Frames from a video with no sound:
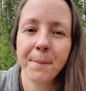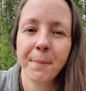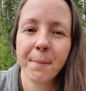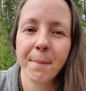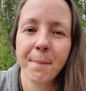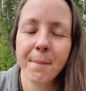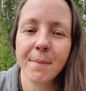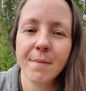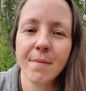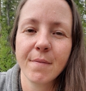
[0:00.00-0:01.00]

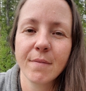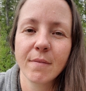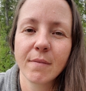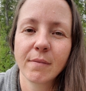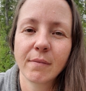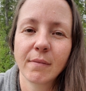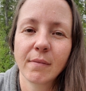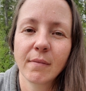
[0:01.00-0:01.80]
(no one is talking)